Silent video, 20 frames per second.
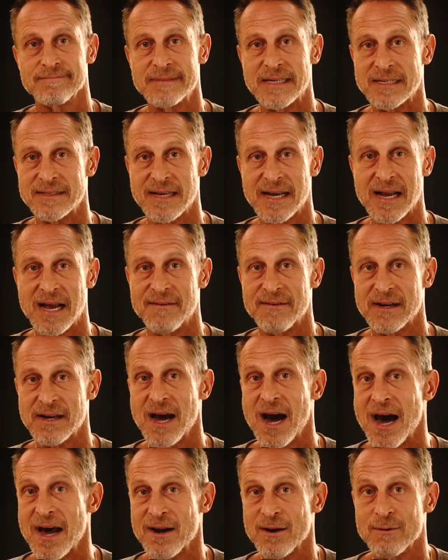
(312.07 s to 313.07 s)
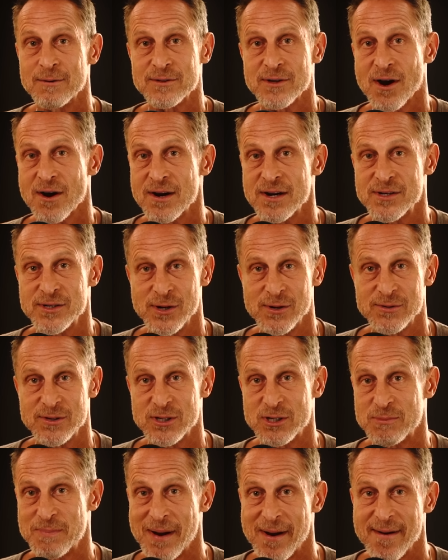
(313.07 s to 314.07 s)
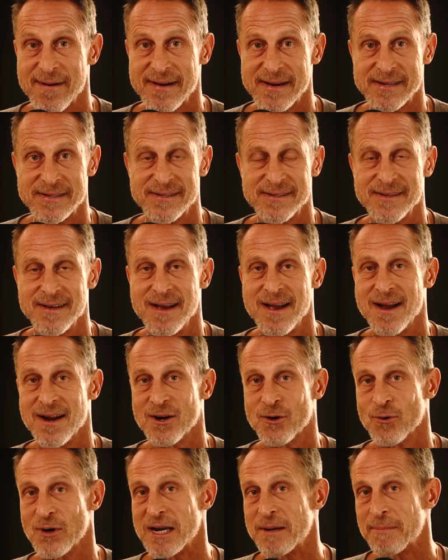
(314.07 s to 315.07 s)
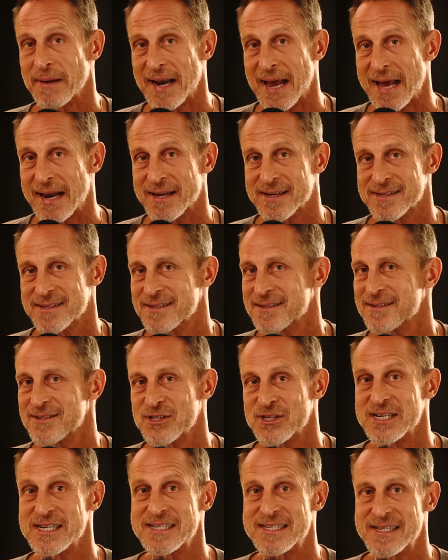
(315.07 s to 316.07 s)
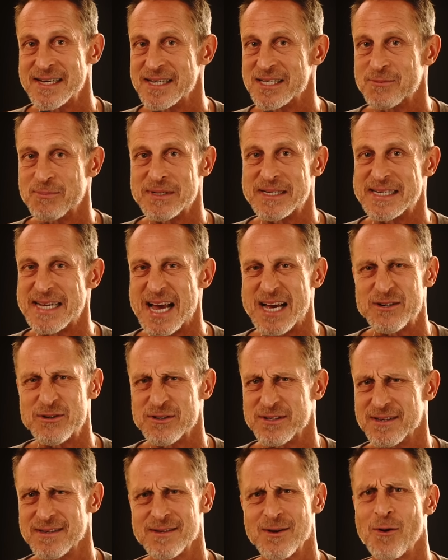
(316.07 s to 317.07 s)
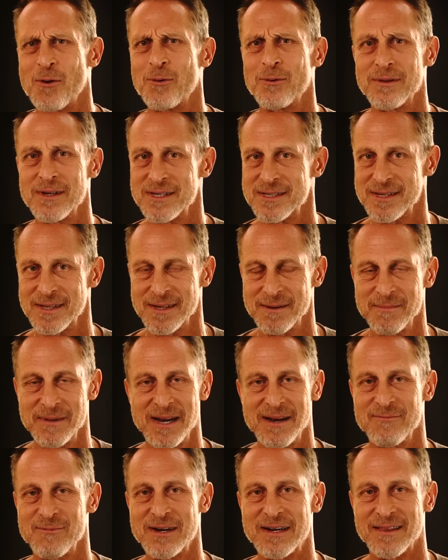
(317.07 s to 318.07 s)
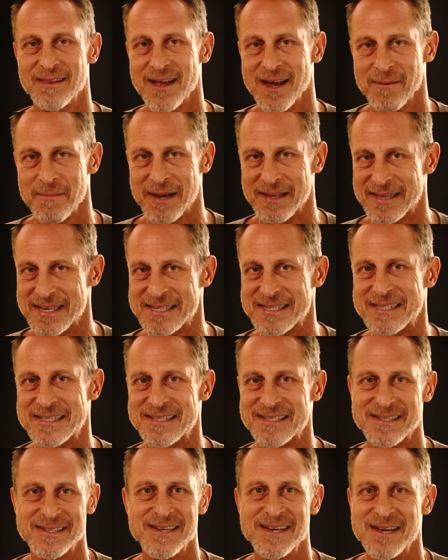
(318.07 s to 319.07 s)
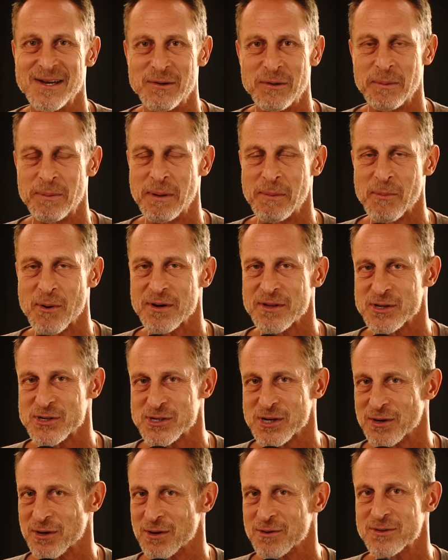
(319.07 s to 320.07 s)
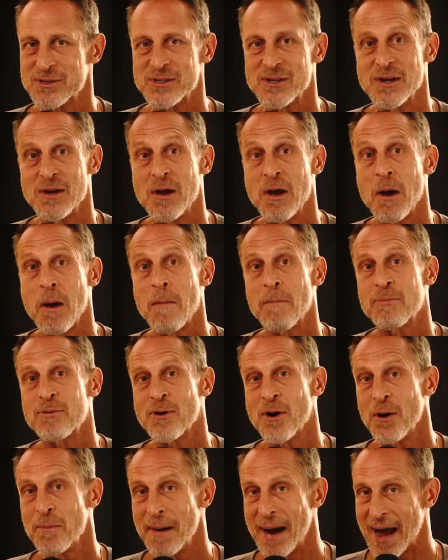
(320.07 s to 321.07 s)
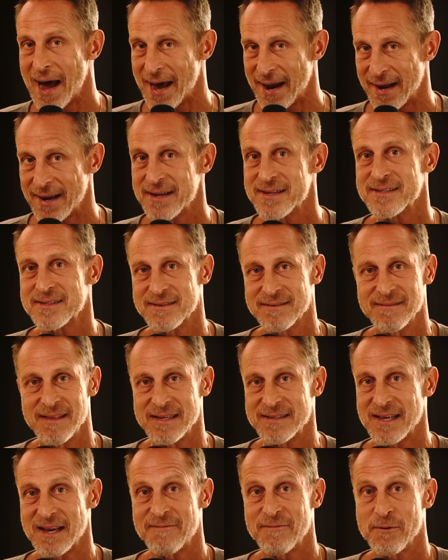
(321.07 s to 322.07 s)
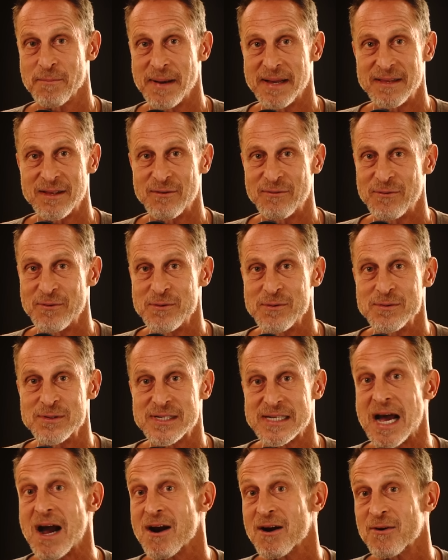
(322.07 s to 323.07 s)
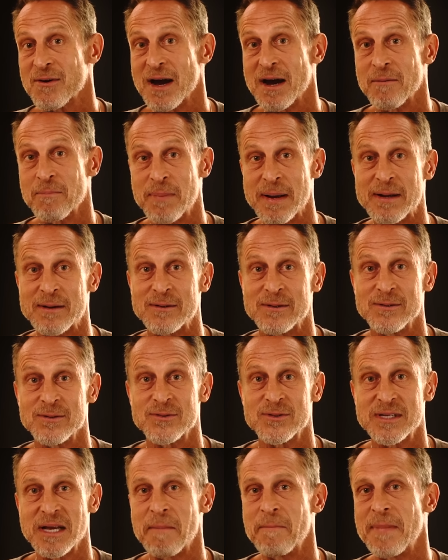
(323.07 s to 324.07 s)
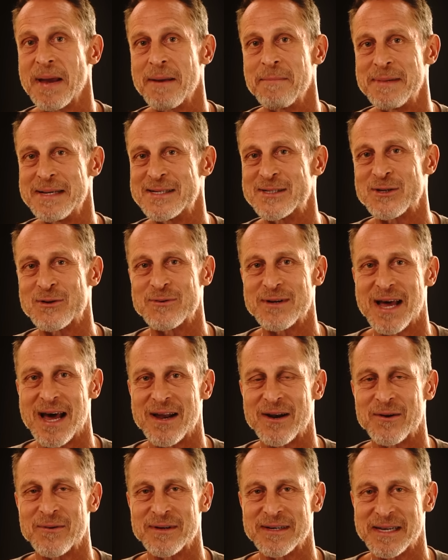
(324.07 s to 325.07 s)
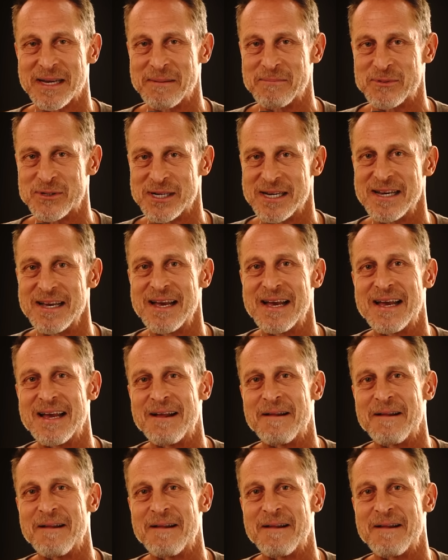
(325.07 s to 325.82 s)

things like avocados, artichokes, asparagus, green bananas, chia seeds, pistachios. And there's a whole list of them. And I've written a lot about this, and we'll put more in the show notes. Probiotics, things like fermented foods, sauerkraut, pickles, tempeh, miso, natto, and kimchi.